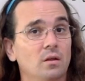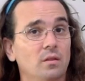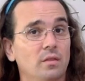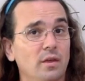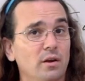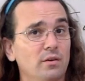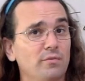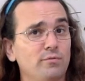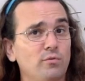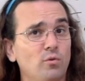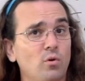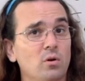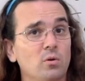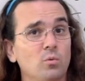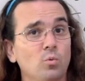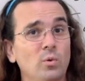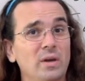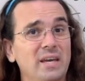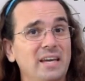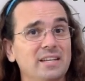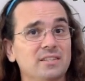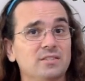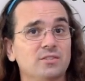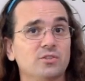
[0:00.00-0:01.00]
Therefore,
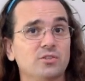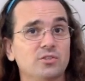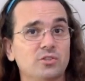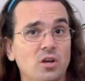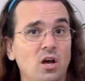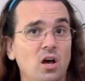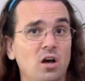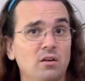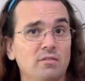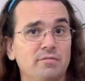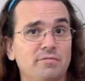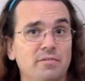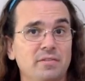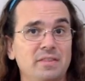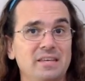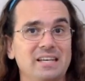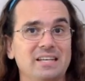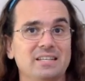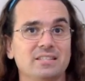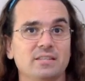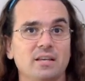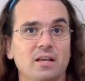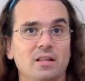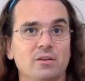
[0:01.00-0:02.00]
we can solve for the
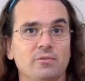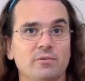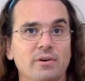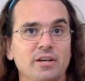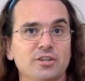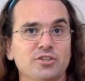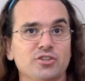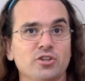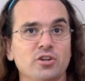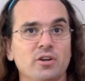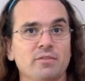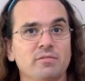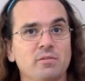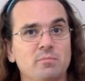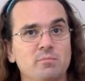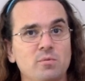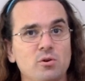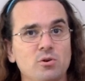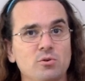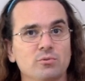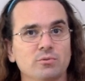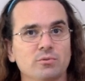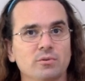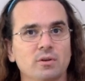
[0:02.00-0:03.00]
acceleration of the
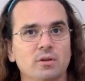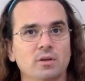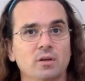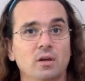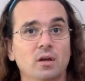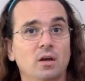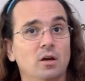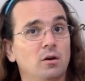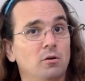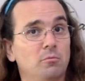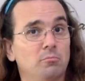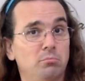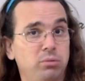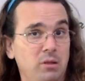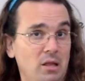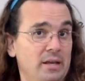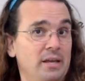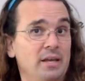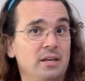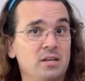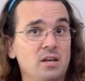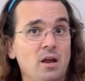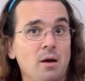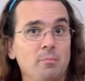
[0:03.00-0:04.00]
moon.
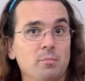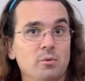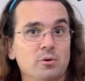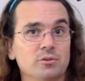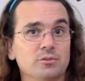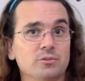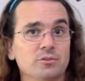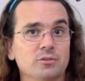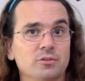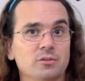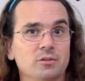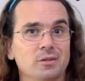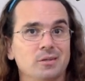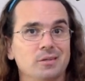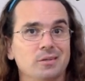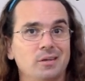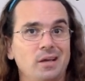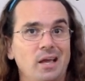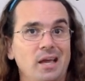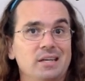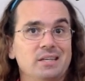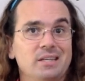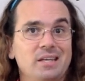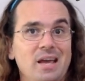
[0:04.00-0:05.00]
Plug in numbers,
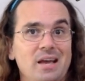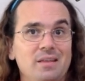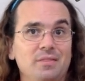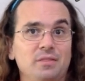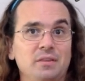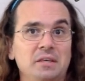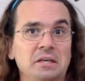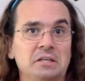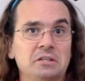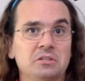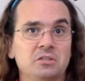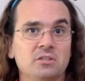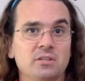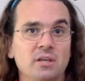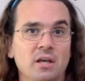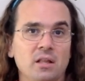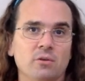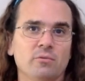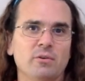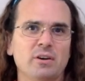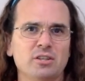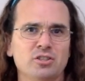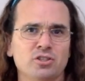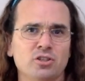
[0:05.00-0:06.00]
and get the
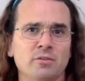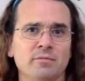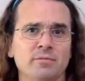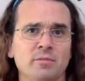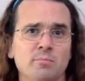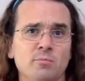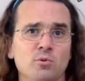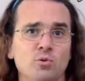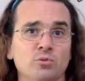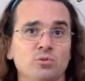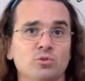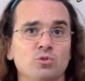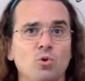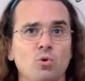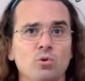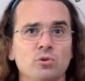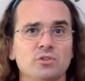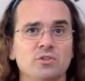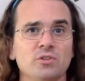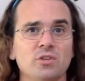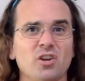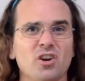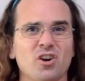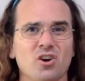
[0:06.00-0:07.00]
acceleration of the moon
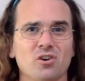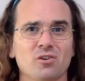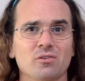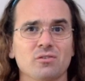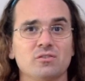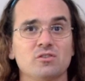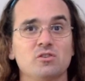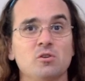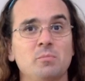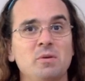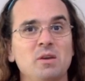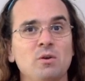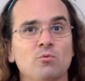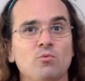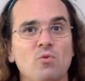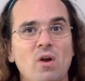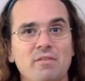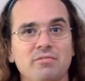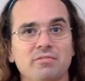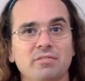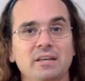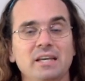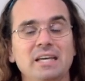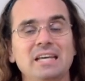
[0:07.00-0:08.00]
towards the Earth to be
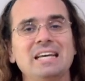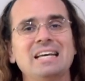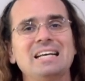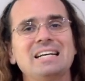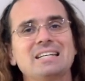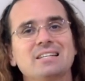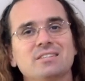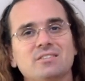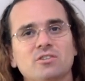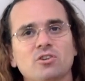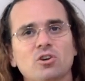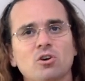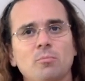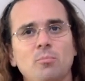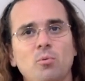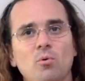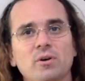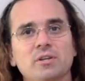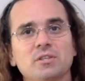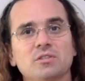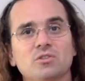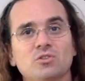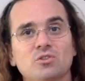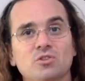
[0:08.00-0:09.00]
roughly
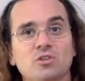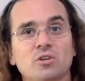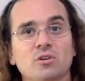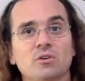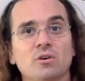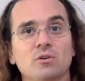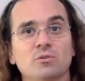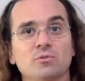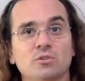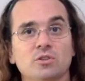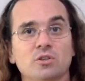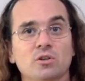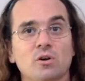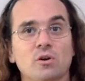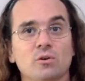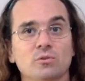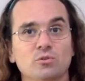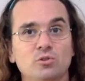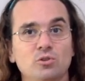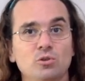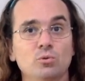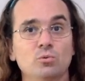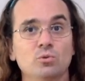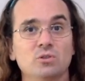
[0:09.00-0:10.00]

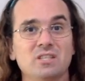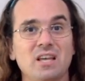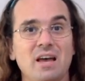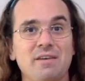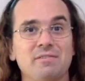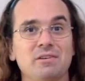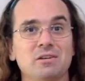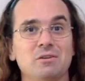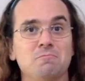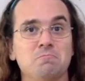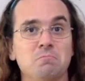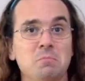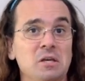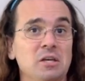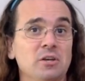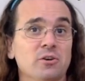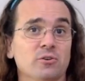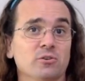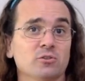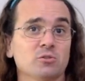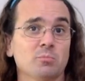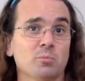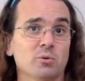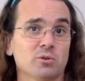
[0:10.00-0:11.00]
0.0027
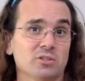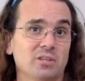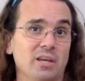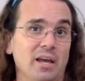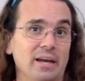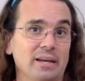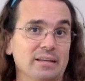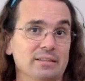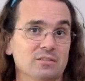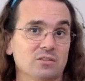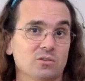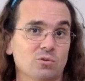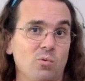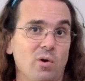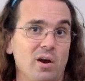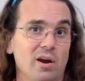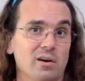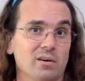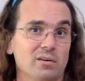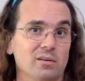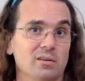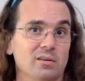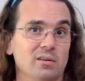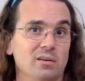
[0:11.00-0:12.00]
meters per second
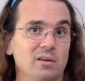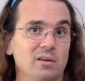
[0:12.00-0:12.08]
squared.